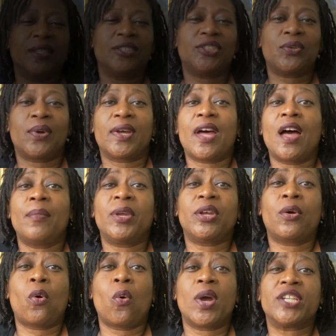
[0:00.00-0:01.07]
So, a
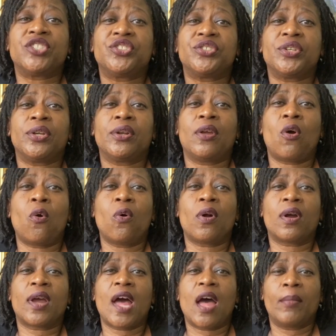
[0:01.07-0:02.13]
common question
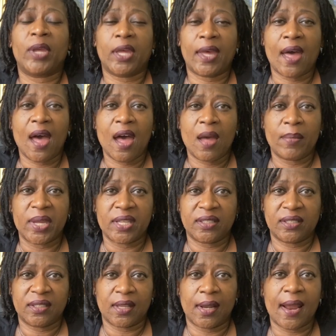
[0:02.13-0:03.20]
or common
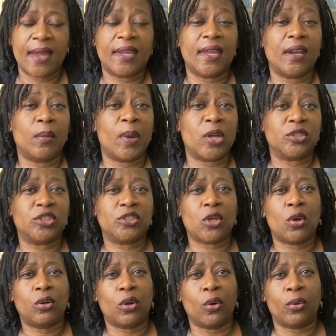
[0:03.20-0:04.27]
comment that I get about
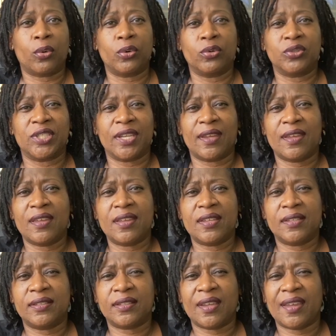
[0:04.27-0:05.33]
solo cruising
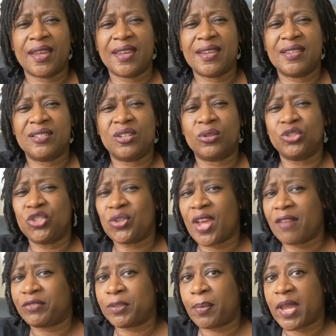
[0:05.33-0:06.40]
is hey, don't you
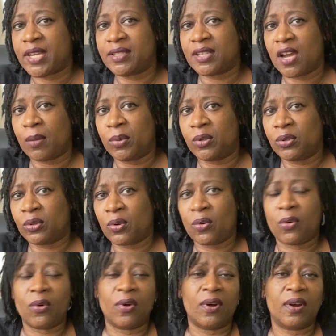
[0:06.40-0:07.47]
have to pay double?
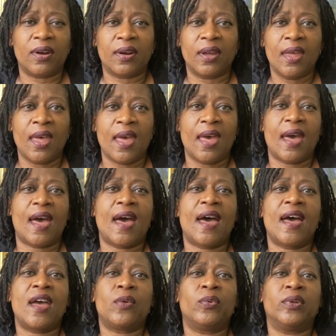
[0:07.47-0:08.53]
Or
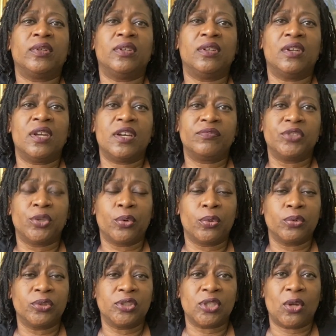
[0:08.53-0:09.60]
I would love to
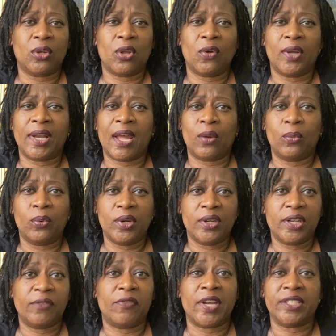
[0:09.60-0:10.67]
cruise solo and I
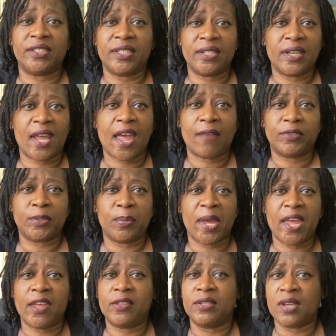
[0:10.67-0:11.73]
would if I didn't have to
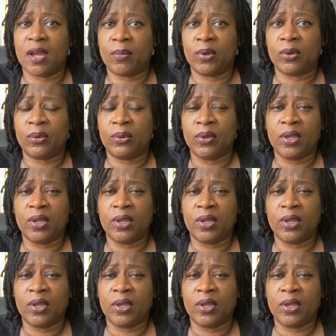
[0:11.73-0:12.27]
pay double,